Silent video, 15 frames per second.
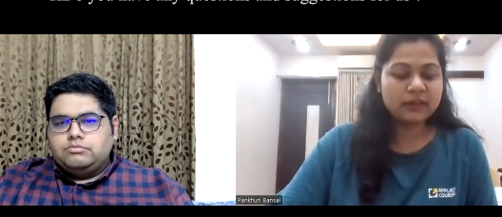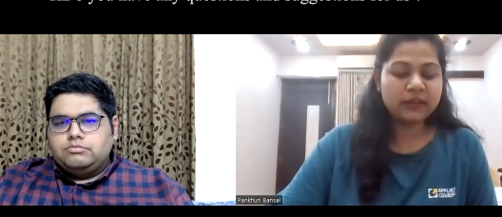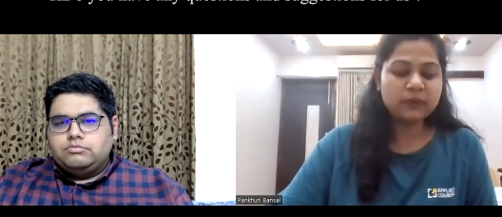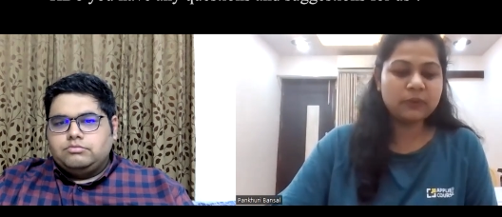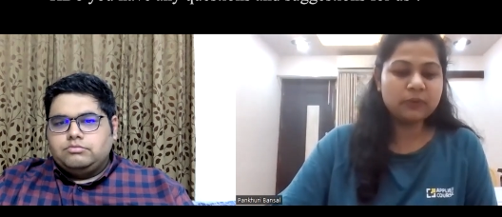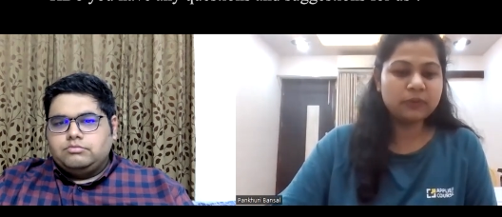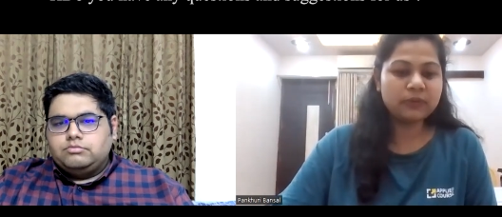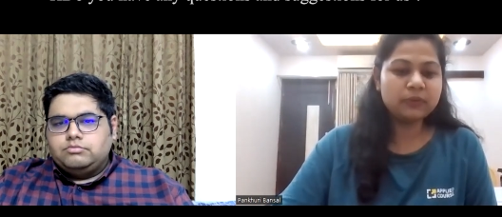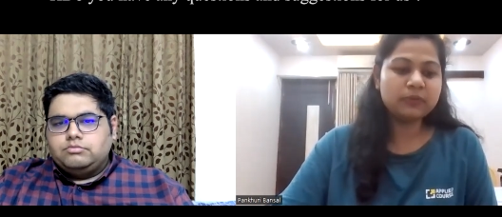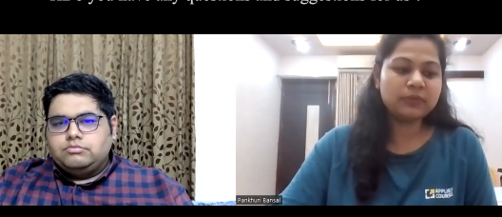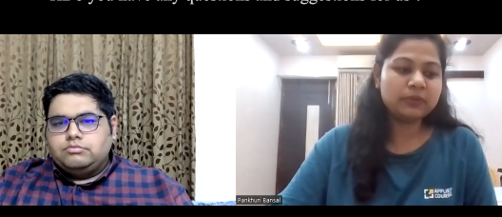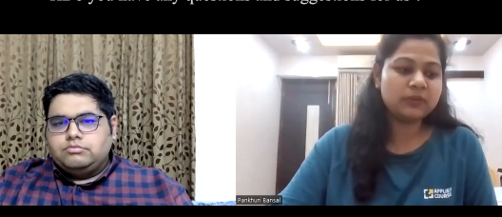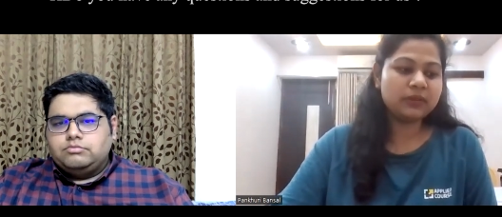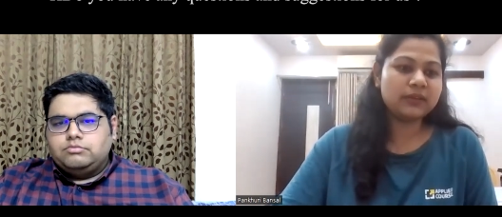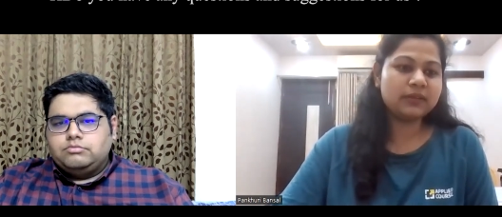
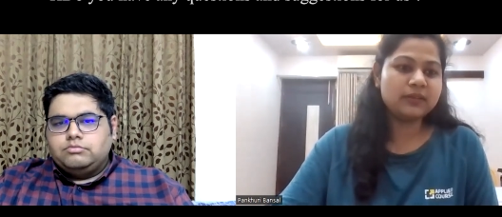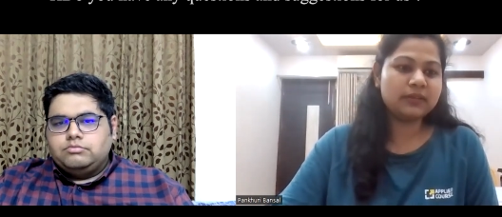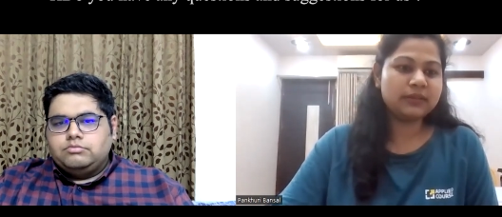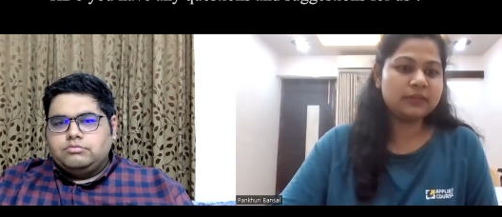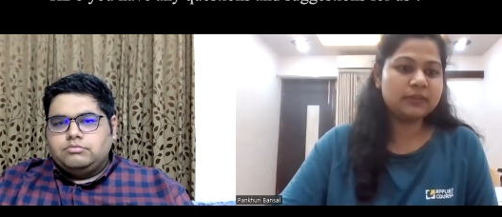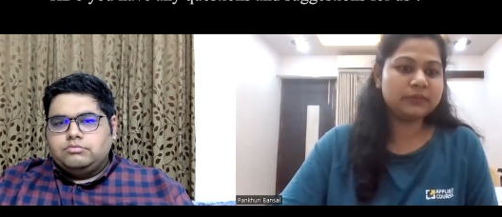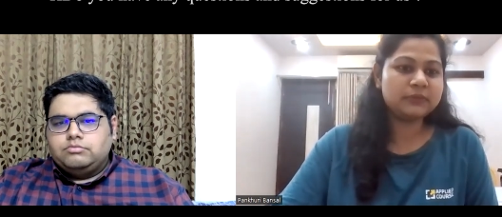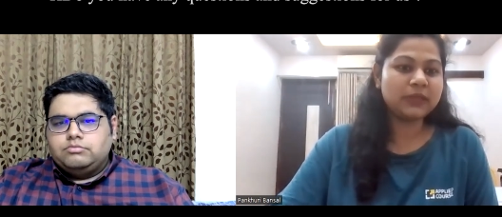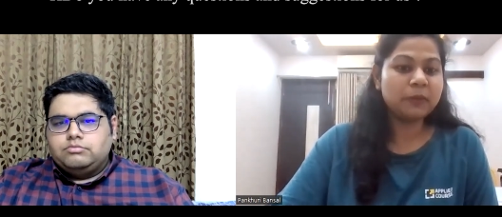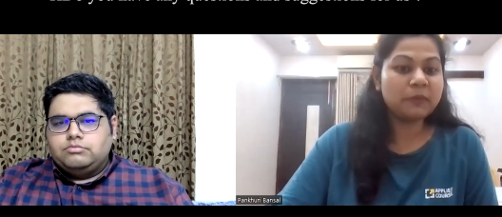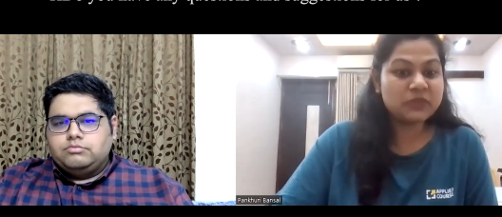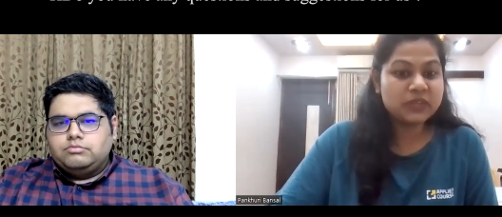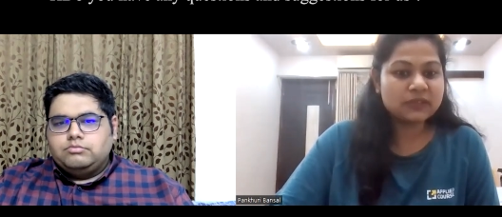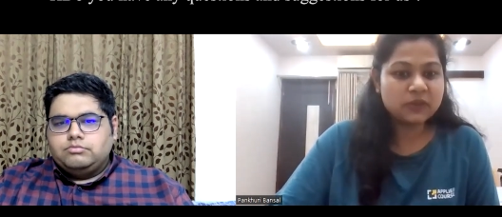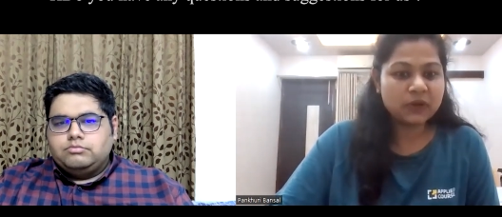Speaker 1: new
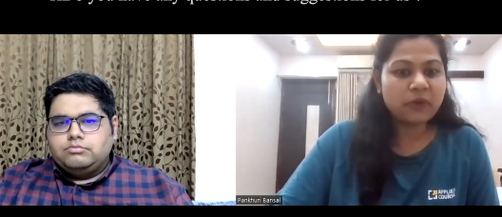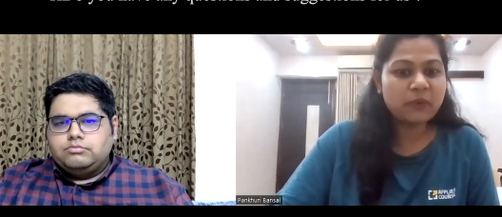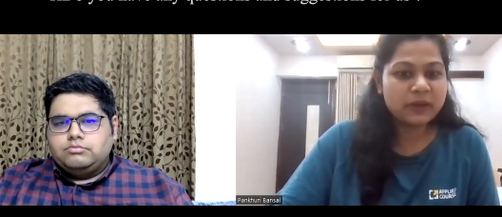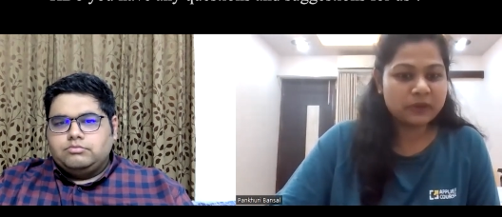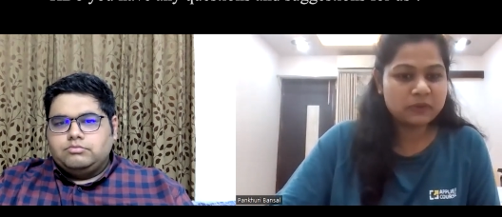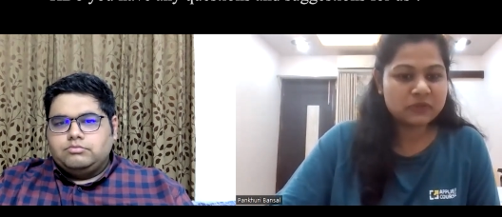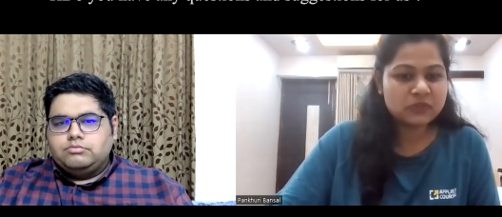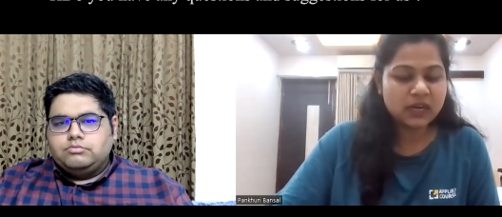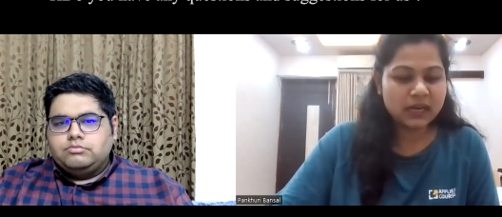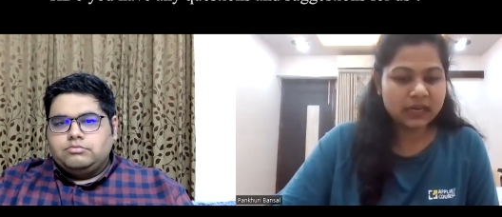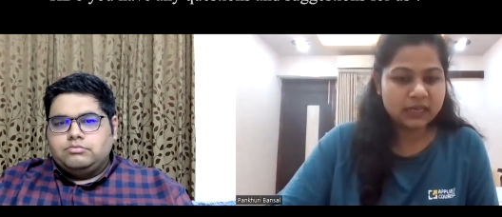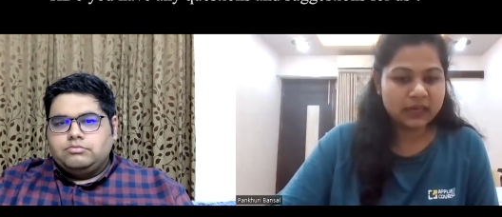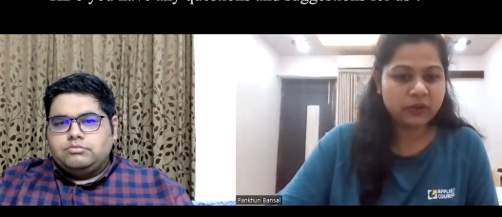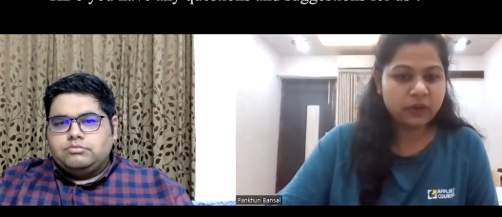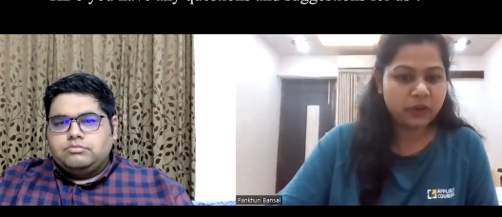subjects you're going to
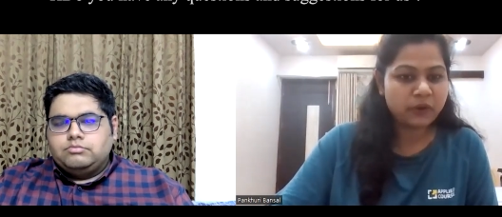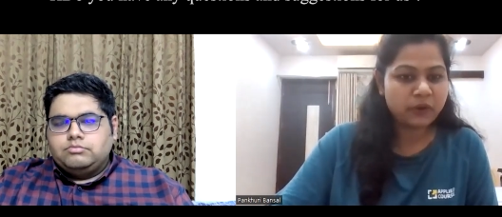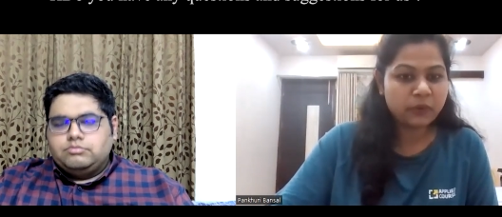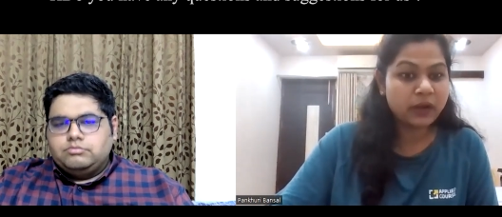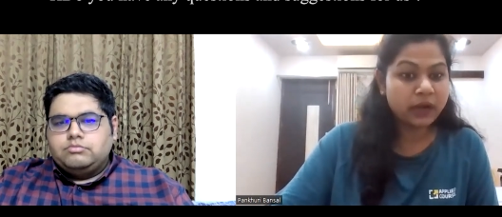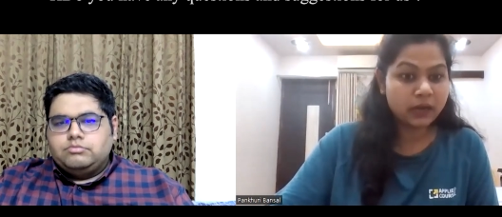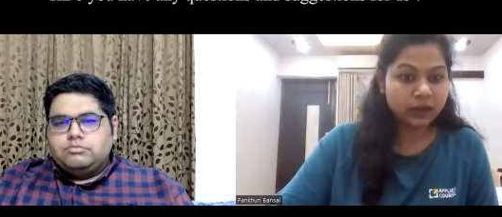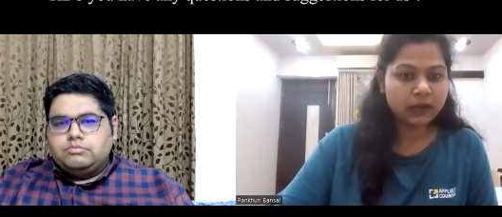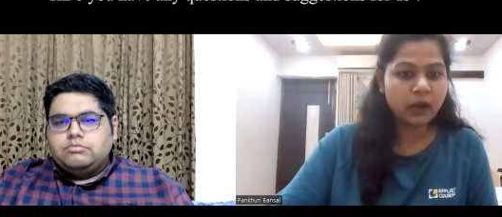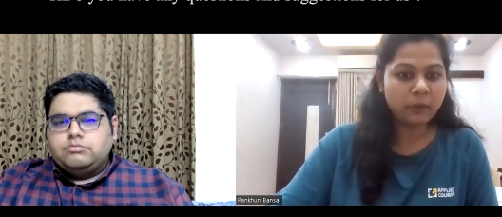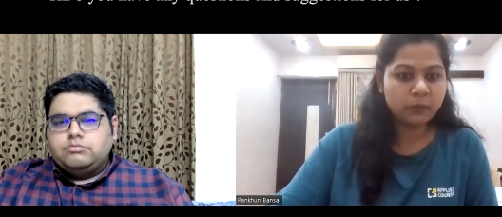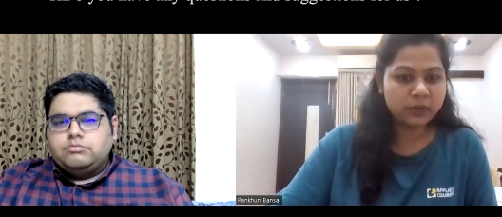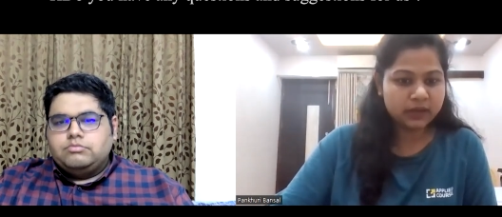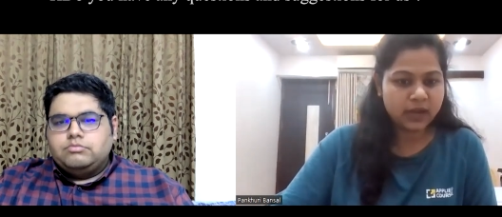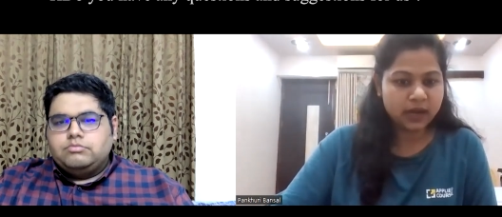study or you're going to
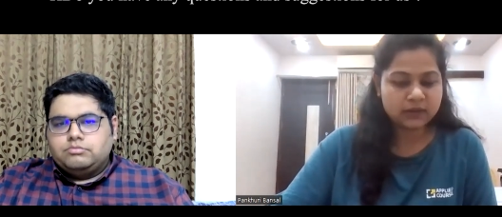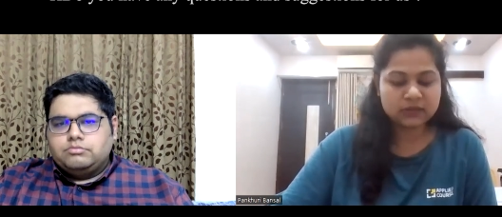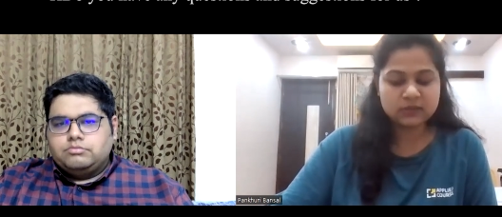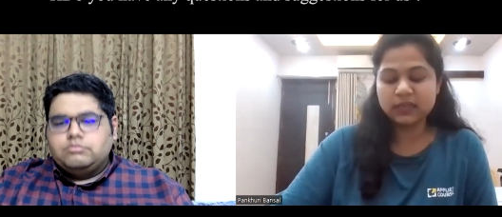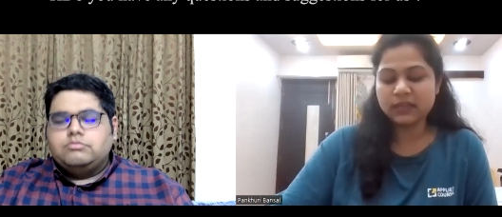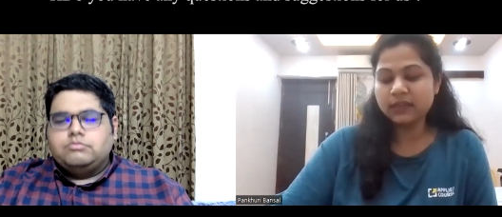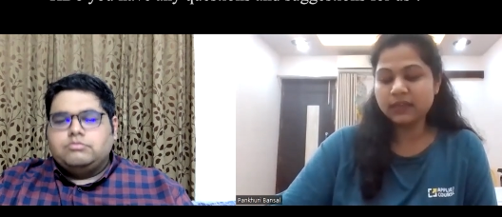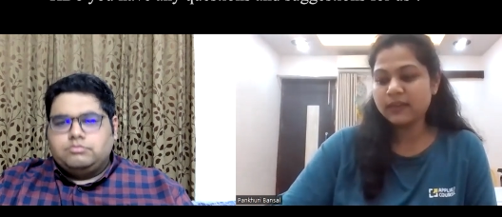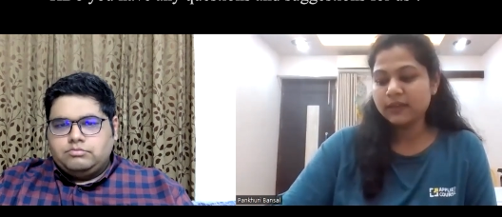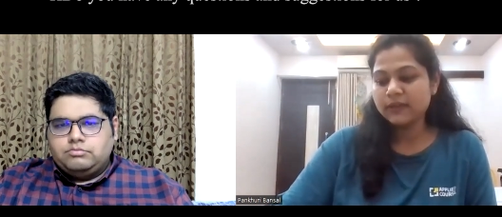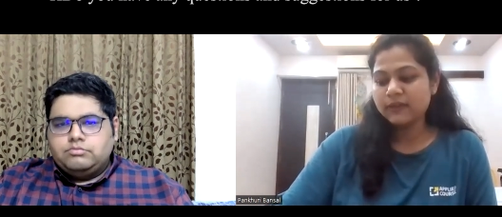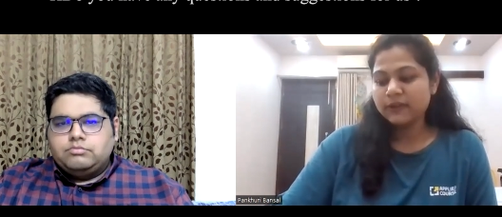encounter actually.